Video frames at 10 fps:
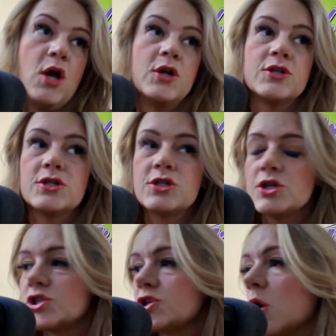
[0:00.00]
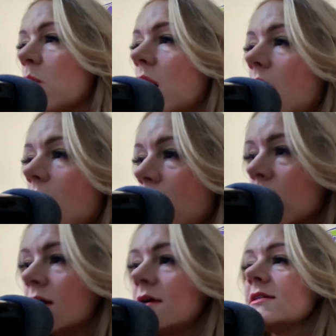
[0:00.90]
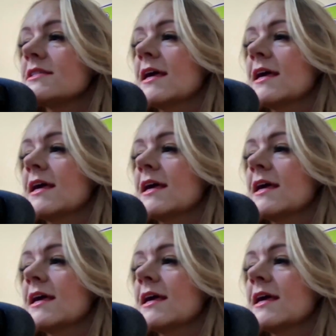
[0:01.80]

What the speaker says: to show art.